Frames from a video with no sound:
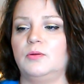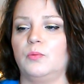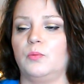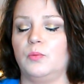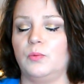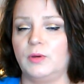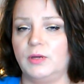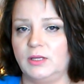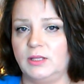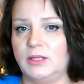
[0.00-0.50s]

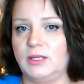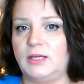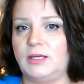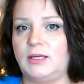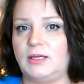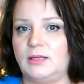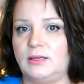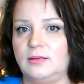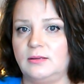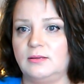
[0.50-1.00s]

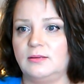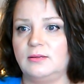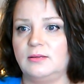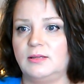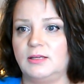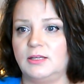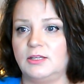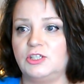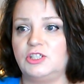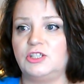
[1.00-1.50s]
really
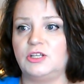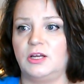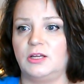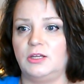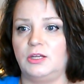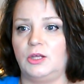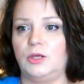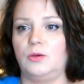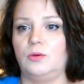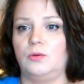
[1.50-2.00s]
can
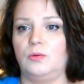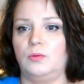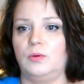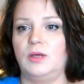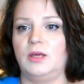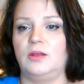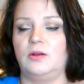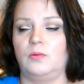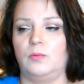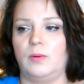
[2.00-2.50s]
shun you
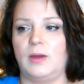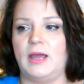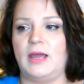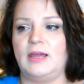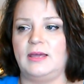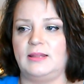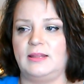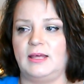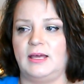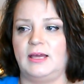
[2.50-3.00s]
in a
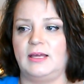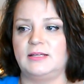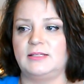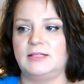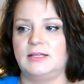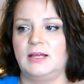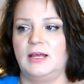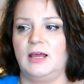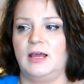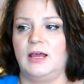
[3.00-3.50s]
way
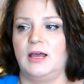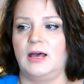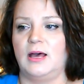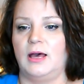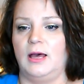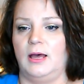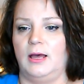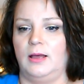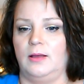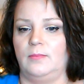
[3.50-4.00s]
that
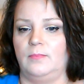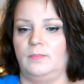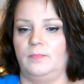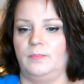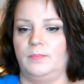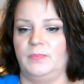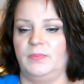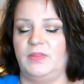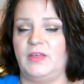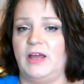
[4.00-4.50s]

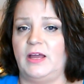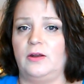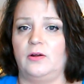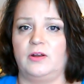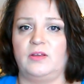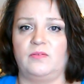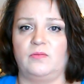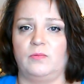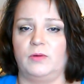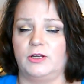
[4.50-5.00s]
they
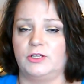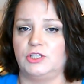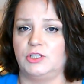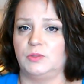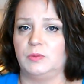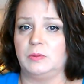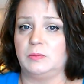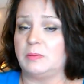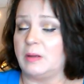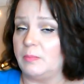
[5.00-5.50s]
don't even
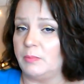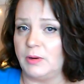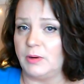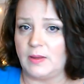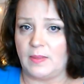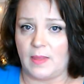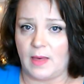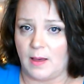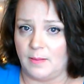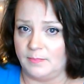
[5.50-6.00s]
want you
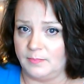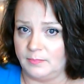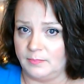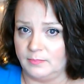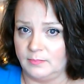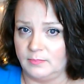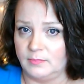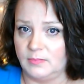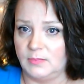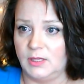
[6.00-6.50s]
remembering them,
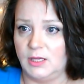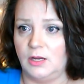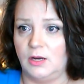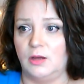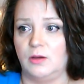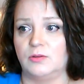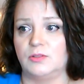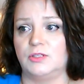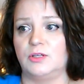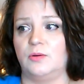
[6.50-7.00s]

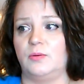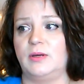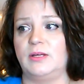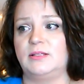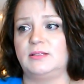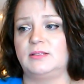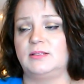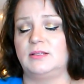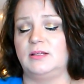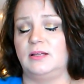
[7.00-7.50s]
so
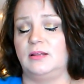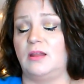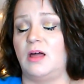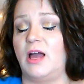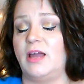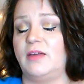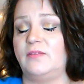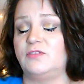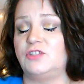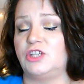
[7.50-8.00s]
it's
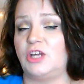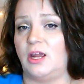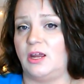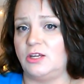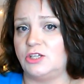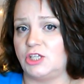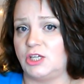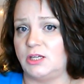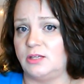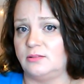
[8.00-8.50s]
life
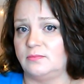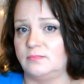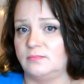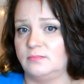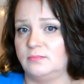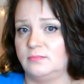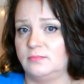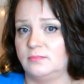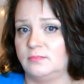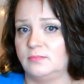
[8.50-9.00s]
changing.
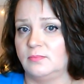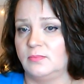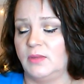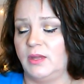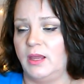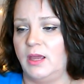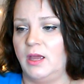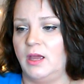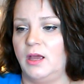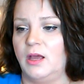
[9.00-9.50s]

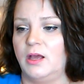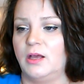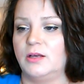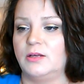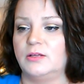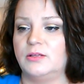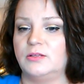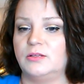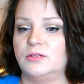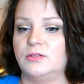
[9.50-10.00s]

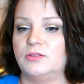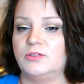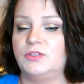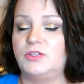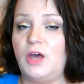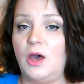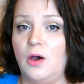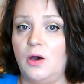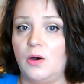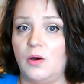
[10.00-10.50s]

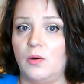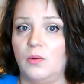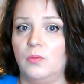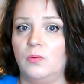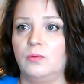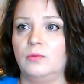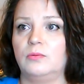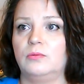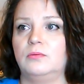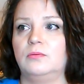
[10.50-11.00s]

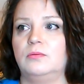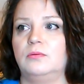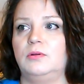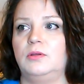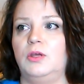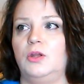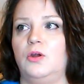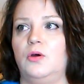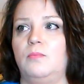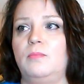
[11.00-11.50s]
So,
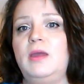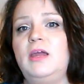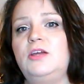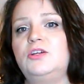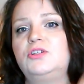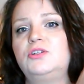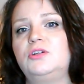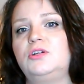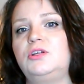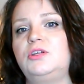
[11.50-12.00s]

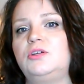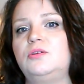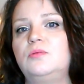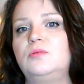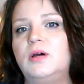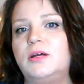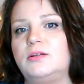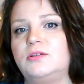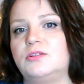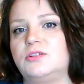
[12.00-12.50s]
make sure
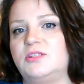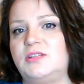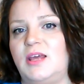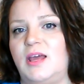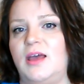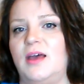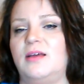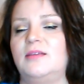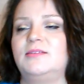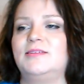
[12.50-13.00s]
you
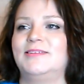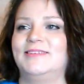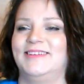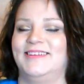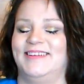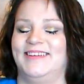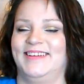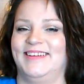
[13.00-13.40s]
understand